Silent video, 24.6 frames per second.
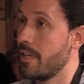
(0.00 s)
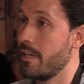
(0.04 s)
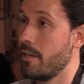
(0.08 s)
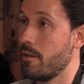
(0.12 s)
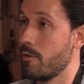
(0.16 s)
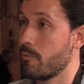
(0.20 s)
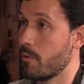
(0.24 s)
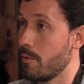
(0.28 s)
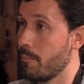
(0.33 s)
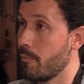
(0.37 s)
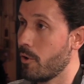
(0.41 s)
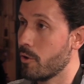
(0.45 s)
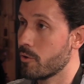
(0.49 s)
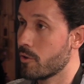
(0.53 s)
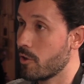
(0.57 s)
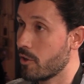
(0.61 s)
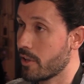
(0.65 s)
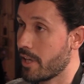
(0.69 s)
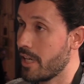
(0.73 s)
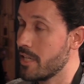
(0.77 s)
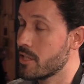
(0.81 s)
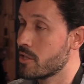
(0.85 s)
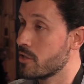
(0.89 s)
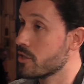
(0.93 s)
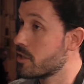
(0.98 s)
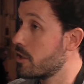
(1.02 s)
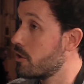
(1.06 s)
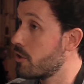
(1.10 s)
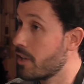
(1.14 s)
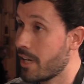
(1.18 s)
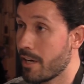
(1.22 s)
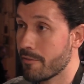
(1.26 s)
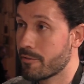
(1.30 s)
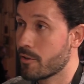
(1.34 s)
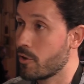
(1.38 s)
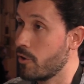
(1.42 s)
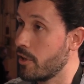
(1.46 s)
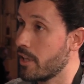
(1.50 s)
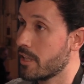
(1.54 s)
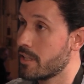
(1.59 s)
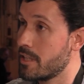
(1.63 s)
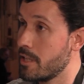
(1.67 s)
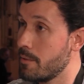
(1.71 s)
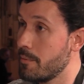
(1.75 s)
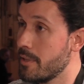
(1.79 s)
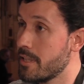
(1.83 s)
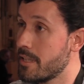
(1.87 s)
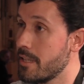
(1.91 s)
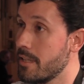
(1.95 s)
remote locations. They don't have
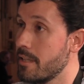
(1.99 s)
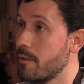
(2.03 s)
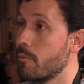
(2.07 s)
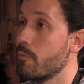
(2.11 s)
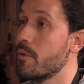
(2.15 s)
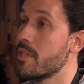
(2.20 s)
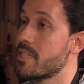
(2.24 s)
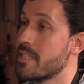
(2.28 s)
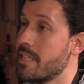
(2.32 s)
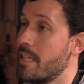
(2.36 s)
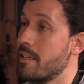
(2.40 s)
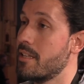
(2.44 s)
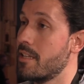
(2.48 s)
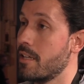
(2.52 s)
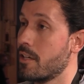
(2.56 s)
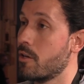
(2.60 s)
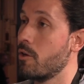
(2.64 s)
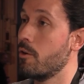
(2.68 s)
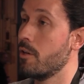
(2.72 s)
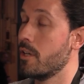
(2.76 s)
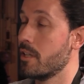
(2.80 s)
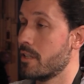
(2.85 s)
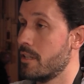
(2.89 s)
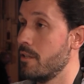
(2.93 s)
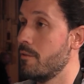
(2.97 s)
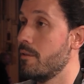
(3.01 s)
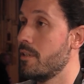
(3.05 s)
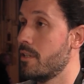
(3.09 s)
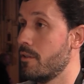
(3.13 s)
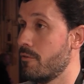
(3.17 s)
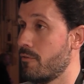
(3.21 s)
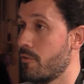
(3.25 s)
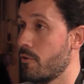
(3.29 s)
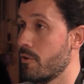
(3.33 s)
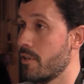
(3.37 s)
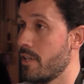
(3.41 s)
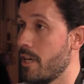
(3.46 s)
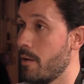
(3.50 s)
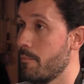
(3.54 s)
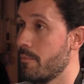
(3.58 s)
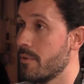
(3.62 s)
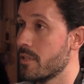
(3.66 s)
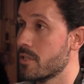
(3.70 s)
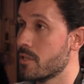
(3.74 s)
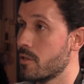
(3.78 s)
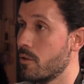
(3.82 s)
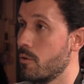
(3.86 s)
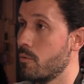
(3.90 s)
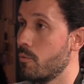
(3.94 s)
connectivity. We set the connectivity for them.
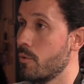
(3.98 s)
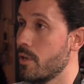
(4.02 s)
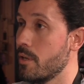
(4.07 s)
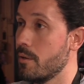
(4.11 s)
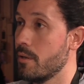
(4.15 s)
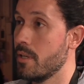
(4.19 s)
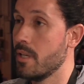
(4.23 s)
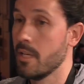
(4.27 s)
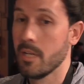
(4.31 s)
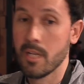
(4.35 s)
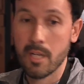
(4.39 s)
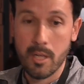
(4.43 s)
So we